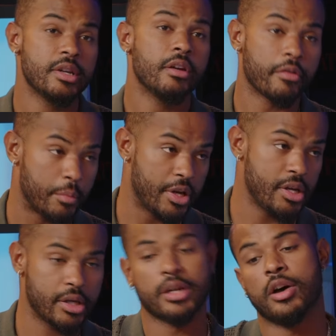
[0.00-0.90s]
For
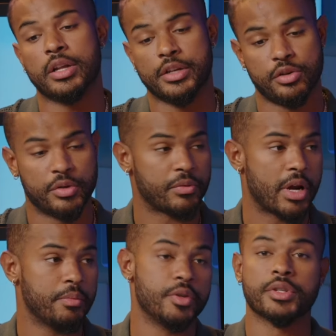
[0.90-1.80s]
me, all I do is
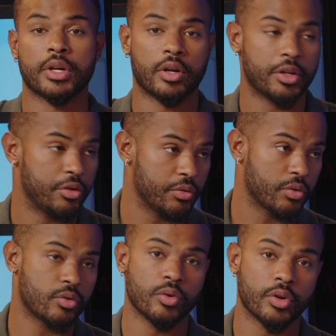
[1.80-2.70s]
write music. All I do is
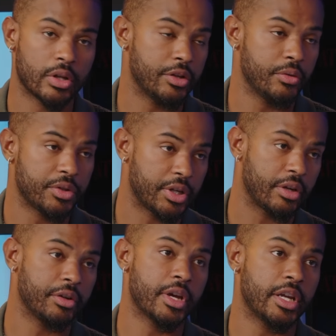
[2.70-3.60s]
record. All I do mm-hmm. is sing
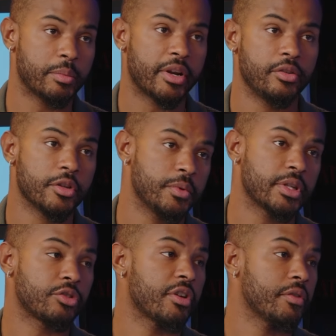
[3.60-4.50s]
all day. Anybody knows me is
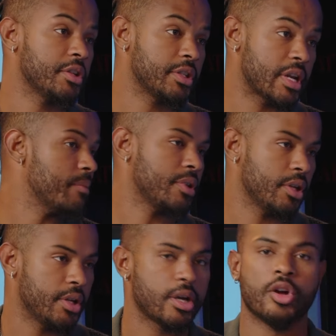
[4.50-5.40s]
like Trevor doesn't stop
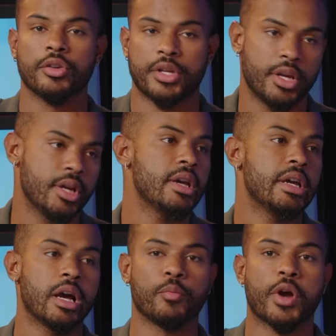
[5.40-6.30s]
singing all day.
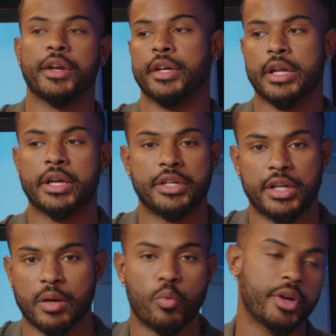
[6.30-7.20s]
Mm-hmm. I'm writing an
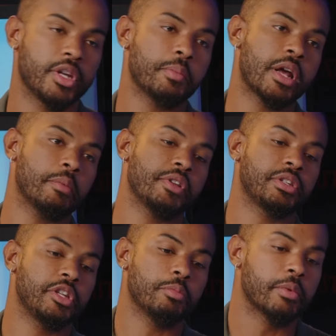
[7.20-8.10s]
idea. I'm waking up out of my
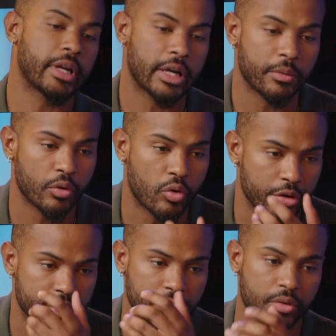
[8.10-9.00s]
sleep. I'm like, I gotta
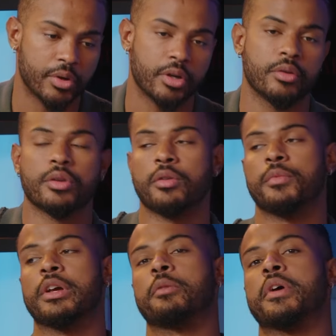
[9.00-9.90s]
record this real quick. Hold on,
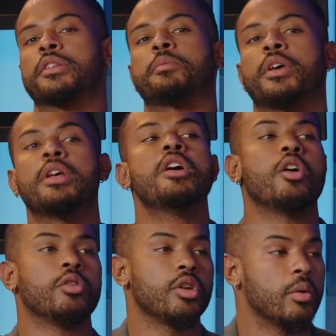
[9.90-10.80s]
I go back to bed.
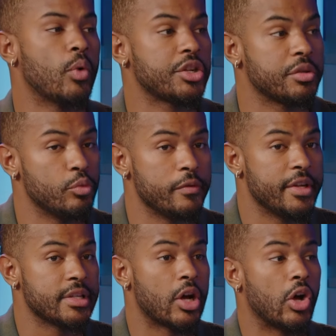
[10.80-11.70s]
Hold on, I'm watching
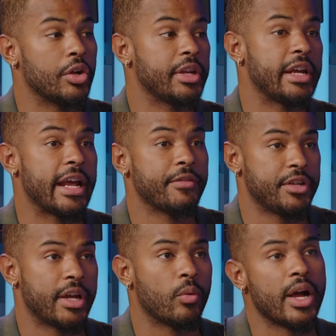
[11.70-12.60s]
movies all day, every
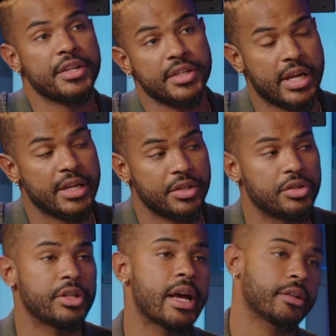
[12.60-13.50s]
day. Why is this guy such a
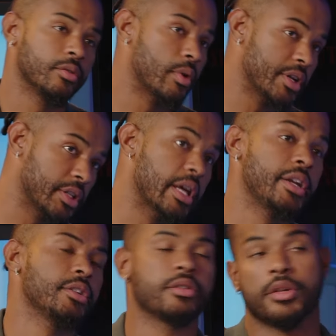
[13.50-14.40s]
good actor? Why is the
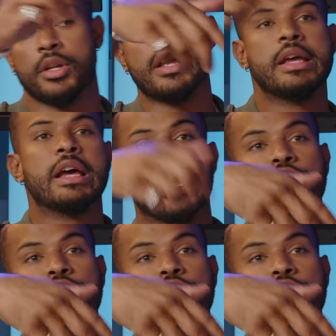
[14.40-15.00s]
lighting so good? Mm-hmm. I